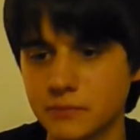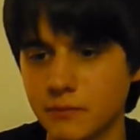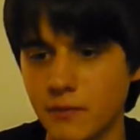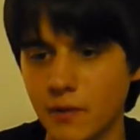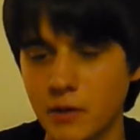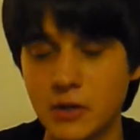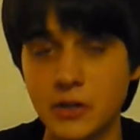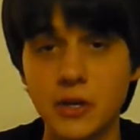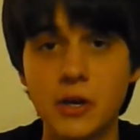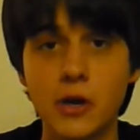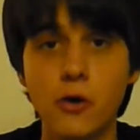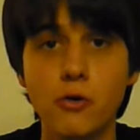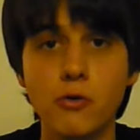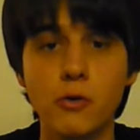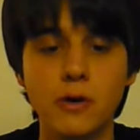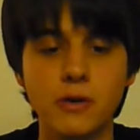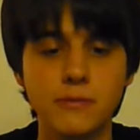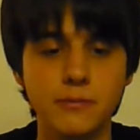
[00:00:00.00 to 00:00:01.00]
I'm gonna
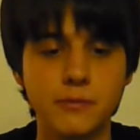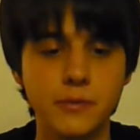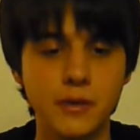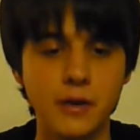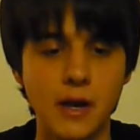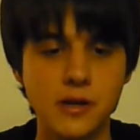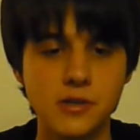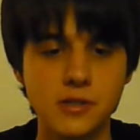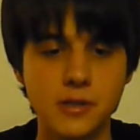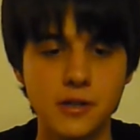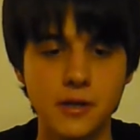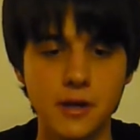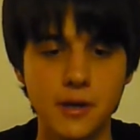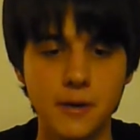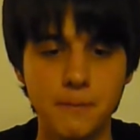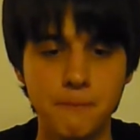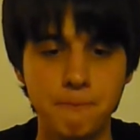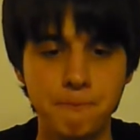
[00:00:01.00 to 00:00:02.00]
go and actually
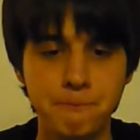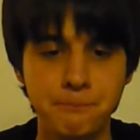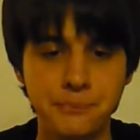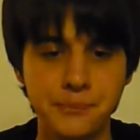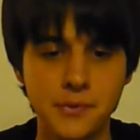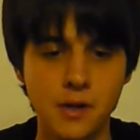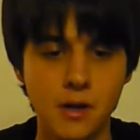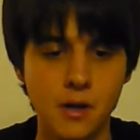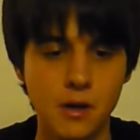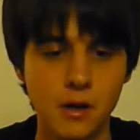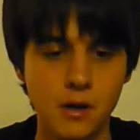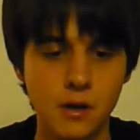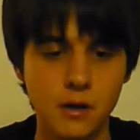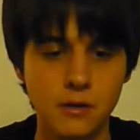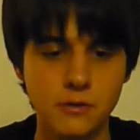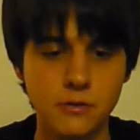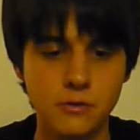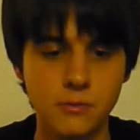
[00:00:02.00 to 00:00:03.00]

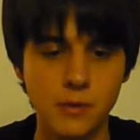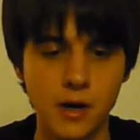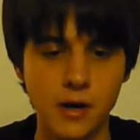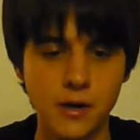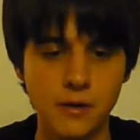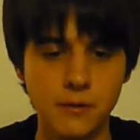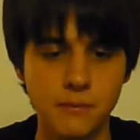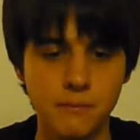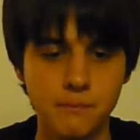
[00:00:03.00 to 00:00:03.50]
do my